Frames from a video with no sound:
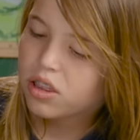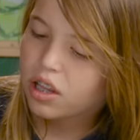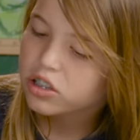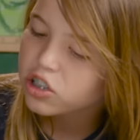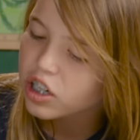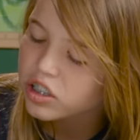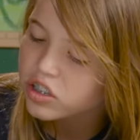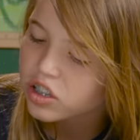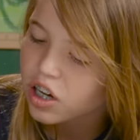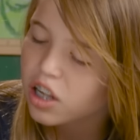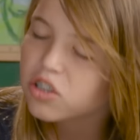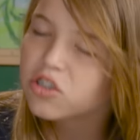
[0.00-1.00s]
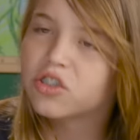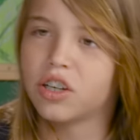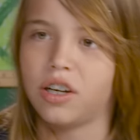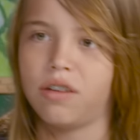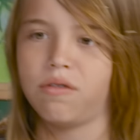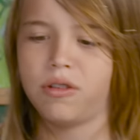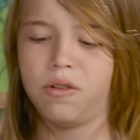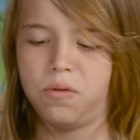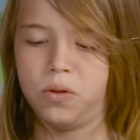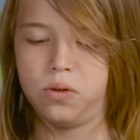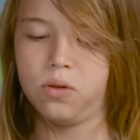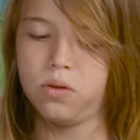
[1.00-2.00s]
that change colors and
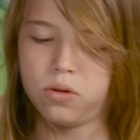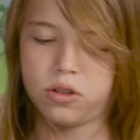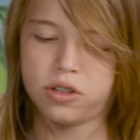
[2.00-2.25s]
flavors. Oh, it's